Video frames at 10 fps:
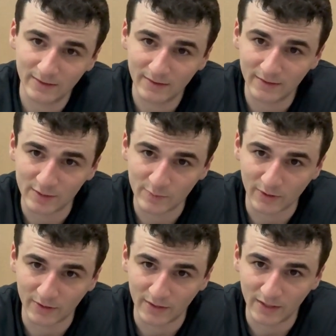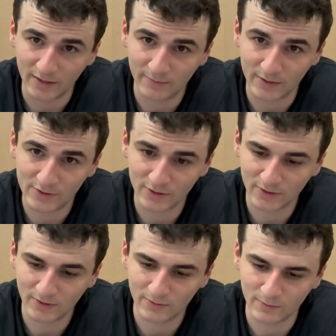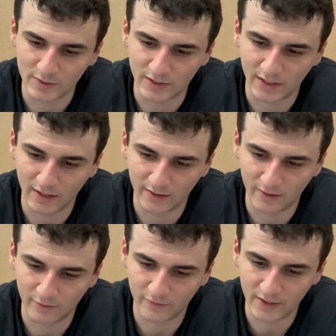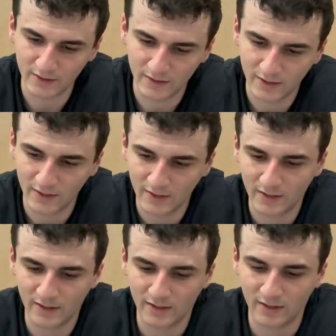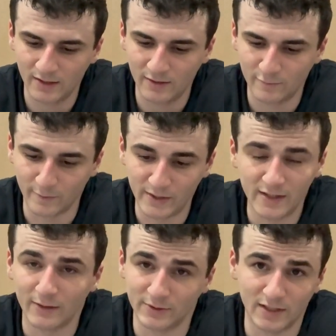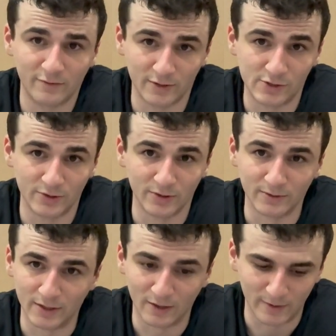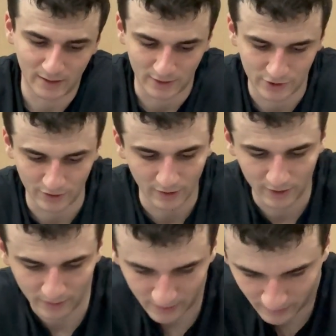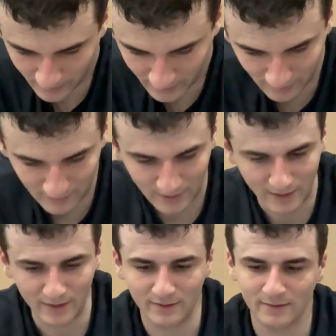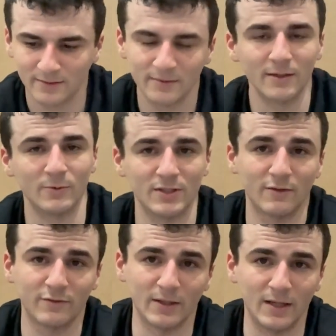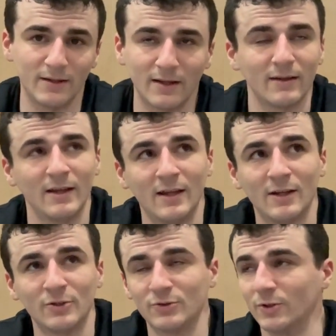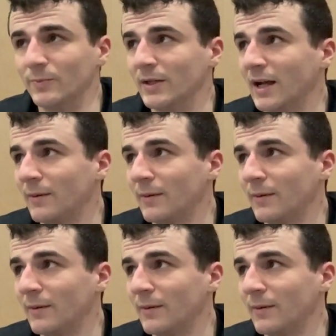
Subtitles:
this part of the midsole was digging into their feet. For me, that was definitely true. You know, I'm not going to sugarcoat it. I'm not going to lie. It was definitely true, but I